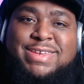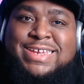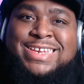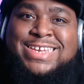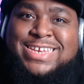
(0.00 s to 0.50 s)

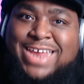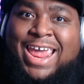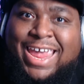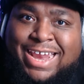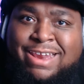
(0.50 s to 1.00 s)

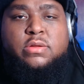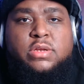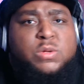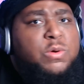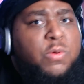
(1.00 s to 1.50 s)
insane.
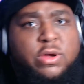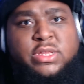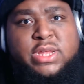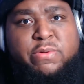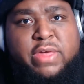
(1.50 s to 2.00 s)
So of course
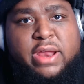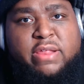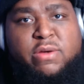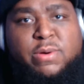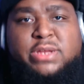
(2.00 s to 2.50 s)
that was out of
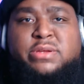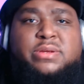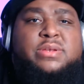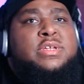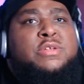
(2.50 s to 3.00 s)
the question.
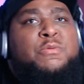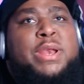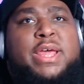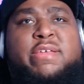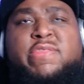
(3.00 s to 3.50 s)
So my
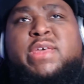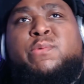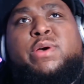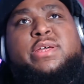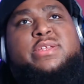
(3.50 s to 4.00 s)
next thing
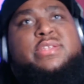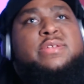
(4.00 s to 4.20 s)
was,